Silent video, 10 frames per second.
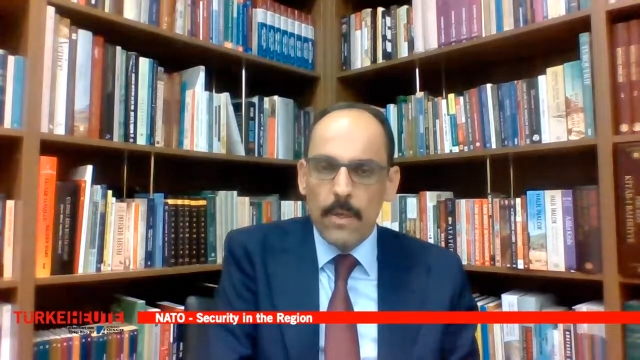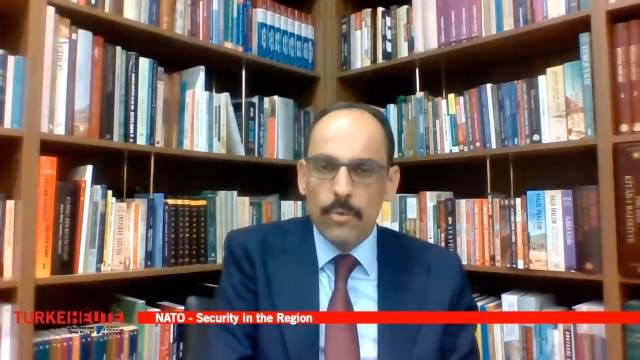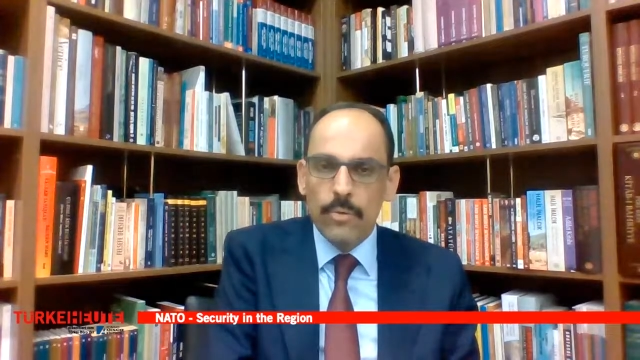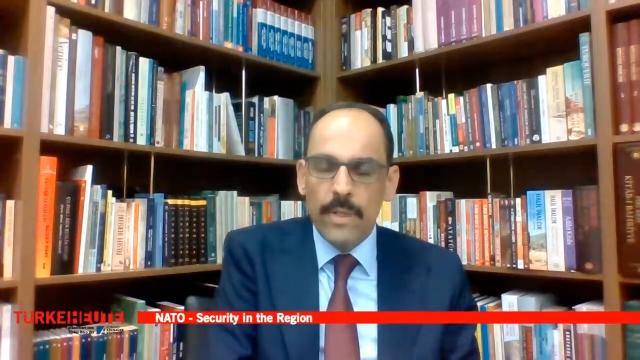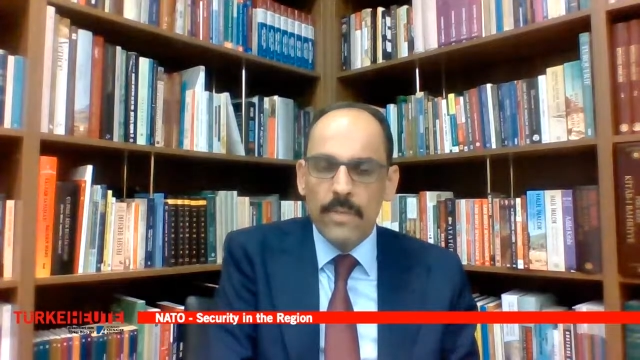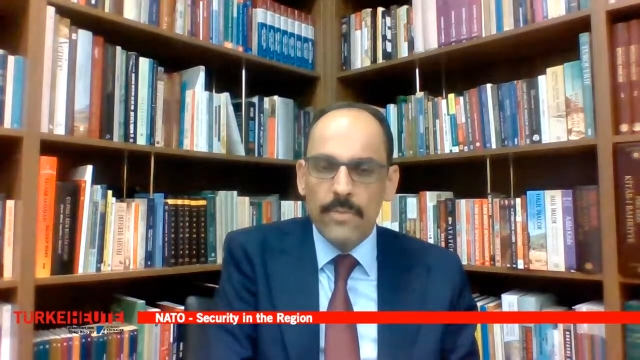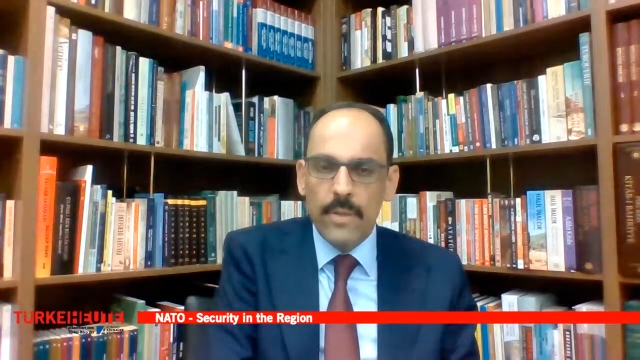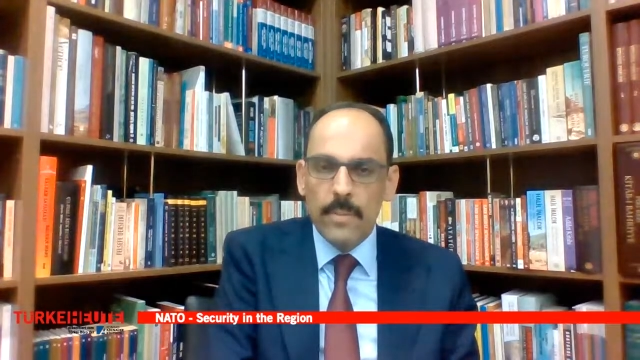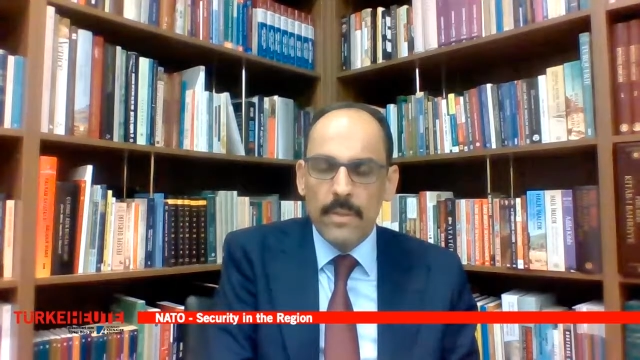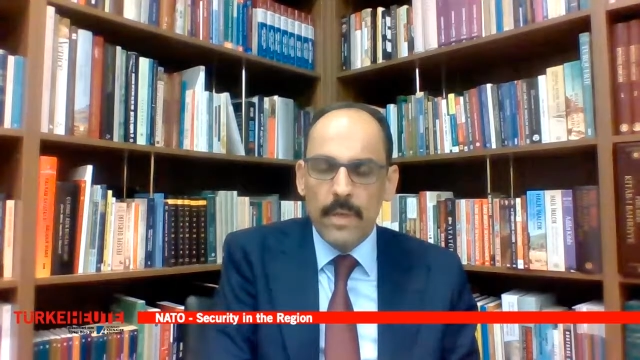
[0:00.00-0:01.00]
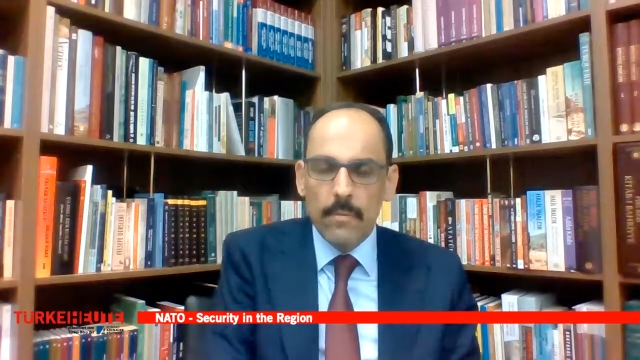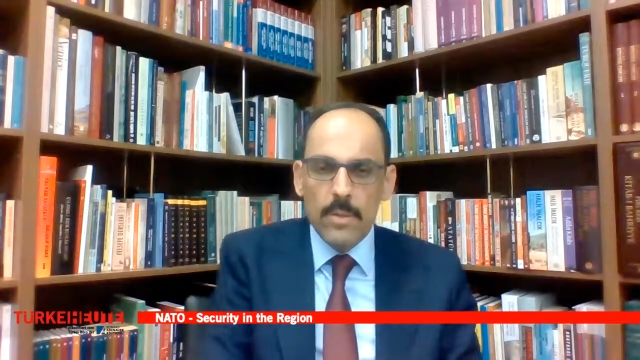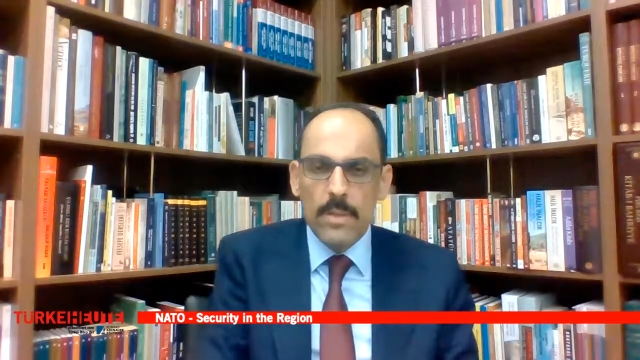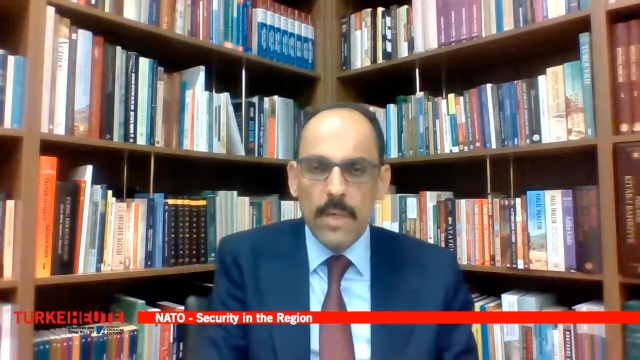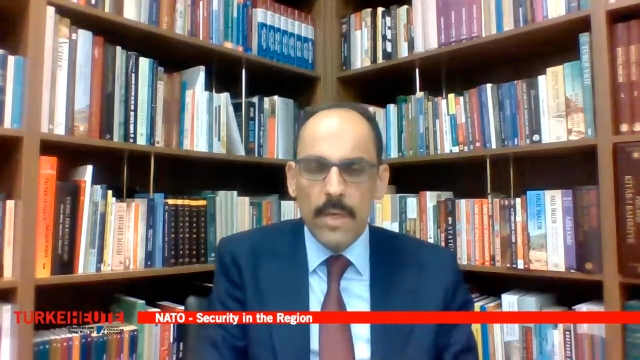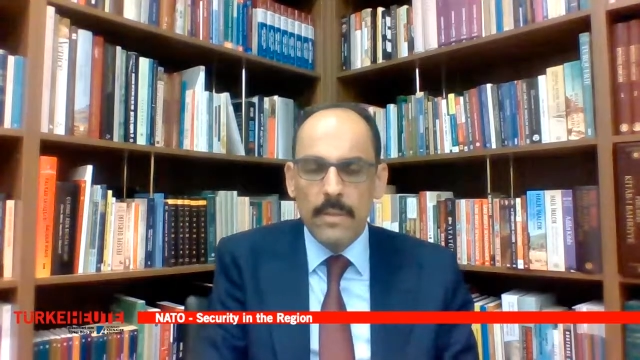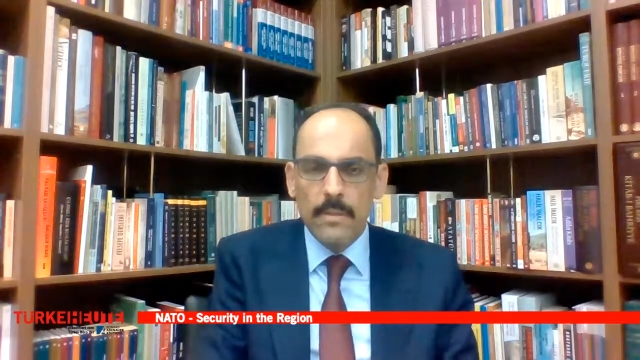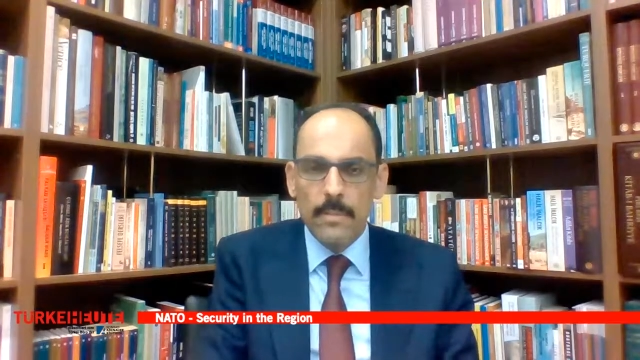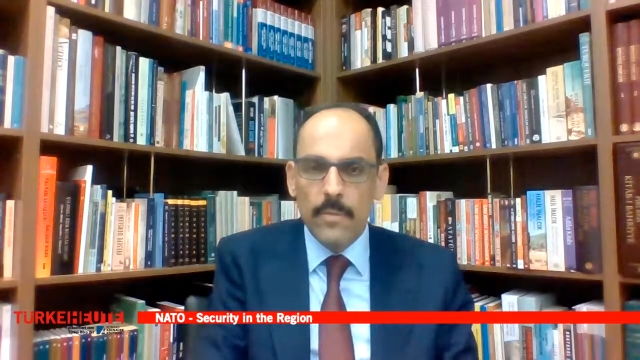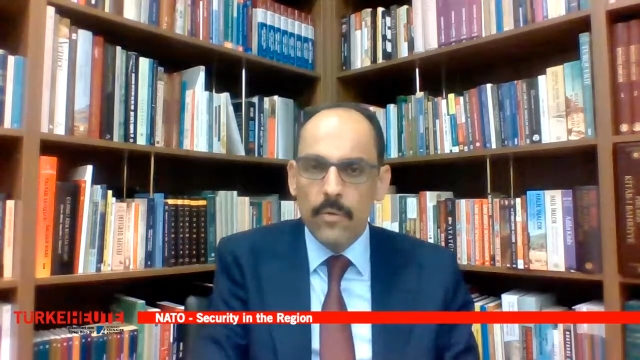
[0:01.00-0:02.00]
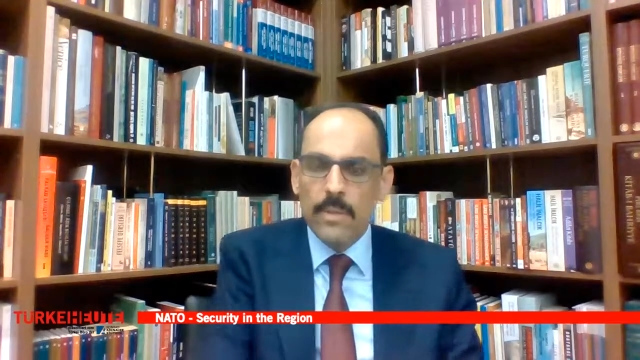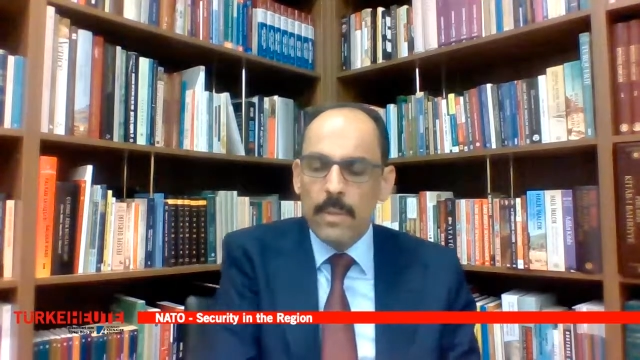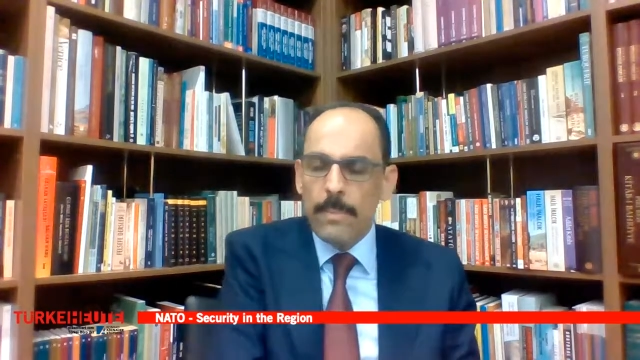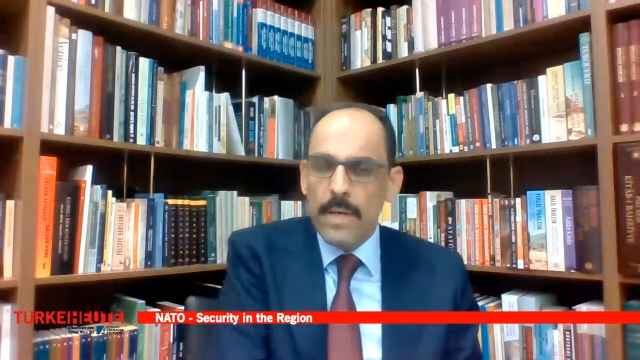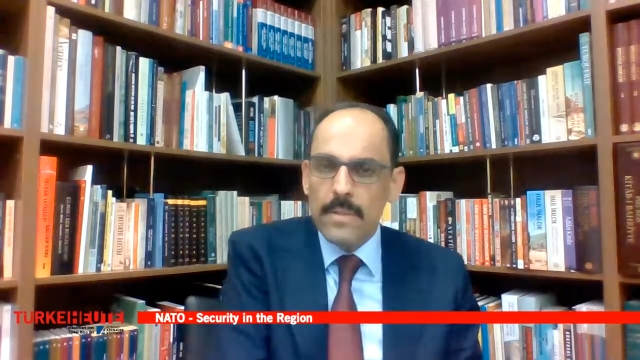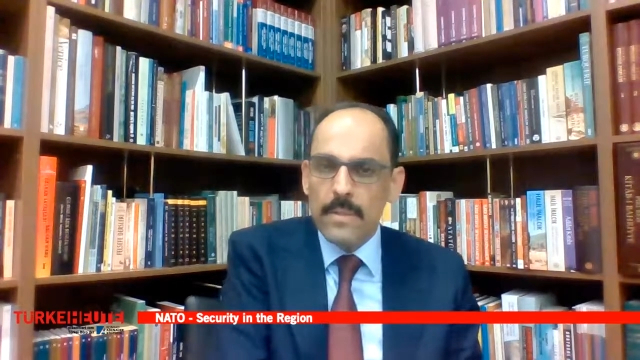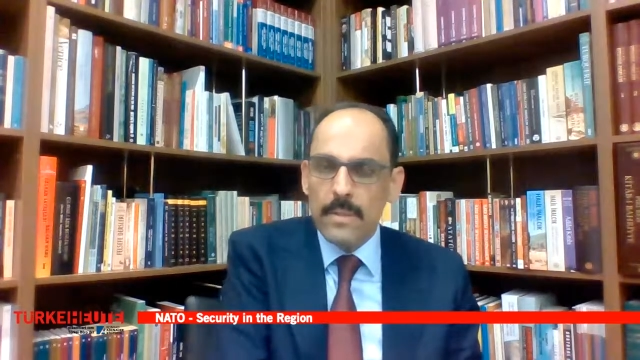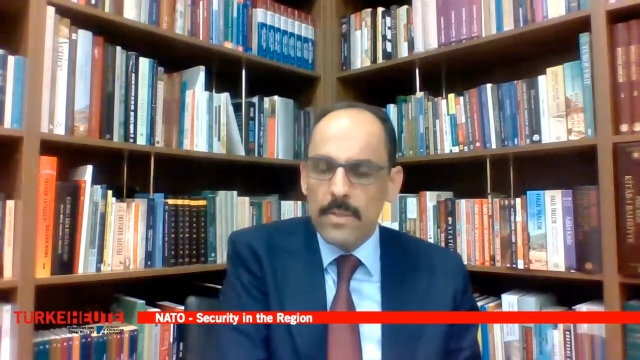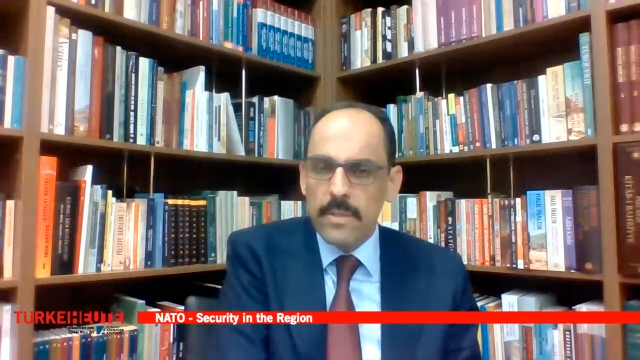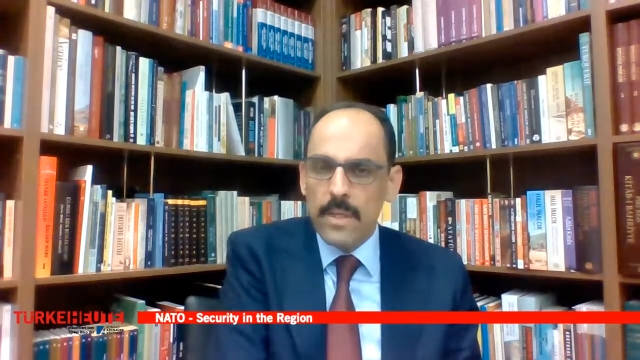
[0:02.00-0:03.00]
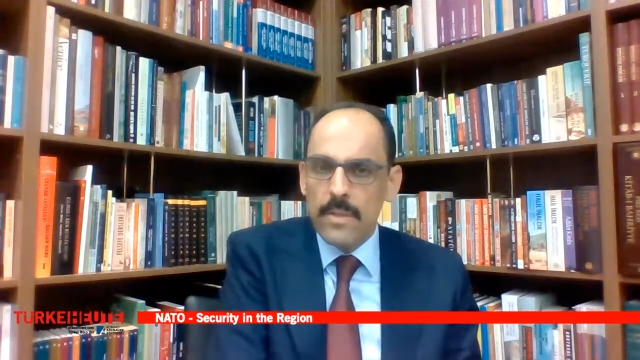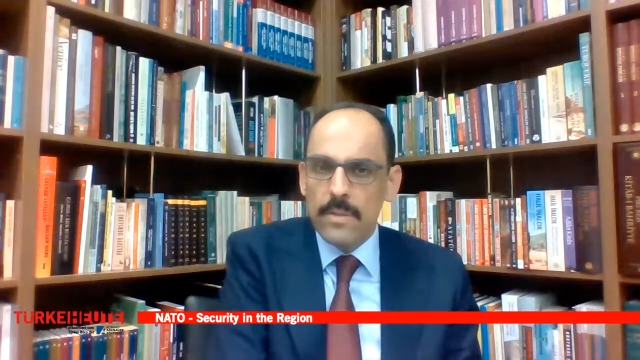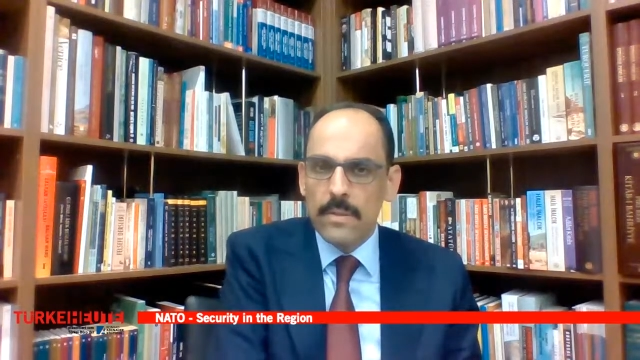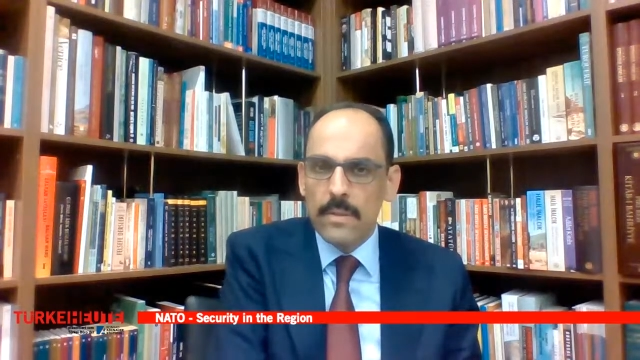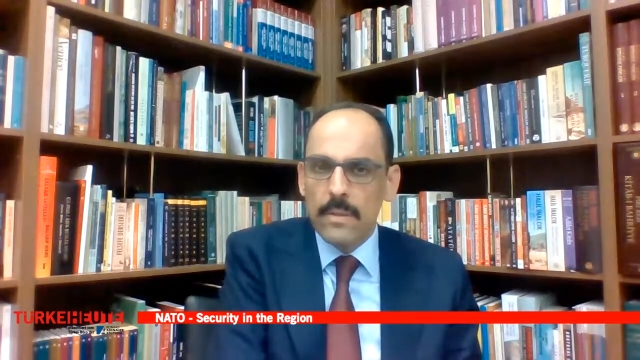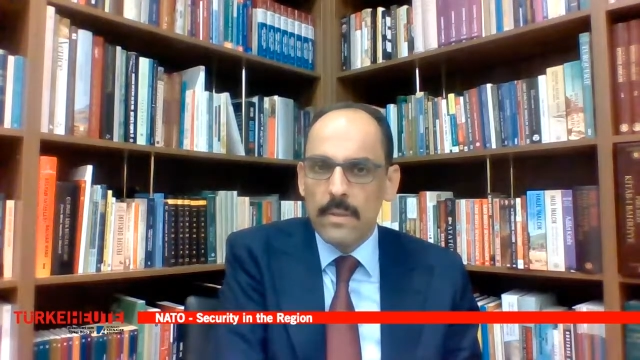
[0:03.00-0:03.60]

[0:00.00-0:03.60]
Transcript: to an agreement that was signed before they passed the legislation.